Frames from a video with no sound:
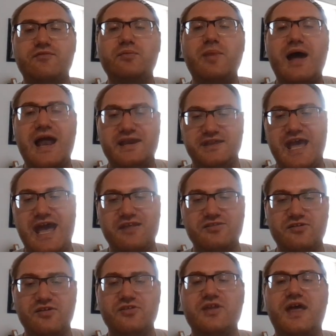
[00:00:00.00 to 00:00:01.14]
for
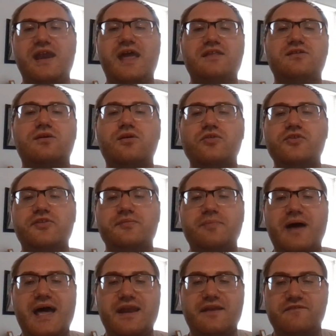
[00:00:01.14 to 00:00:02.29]
podcasters, and I told
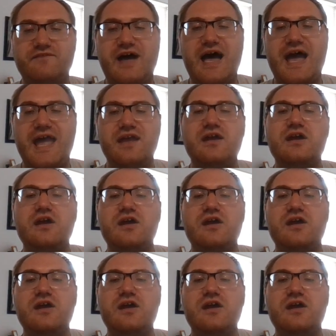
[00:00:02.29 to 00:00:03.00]
Spotify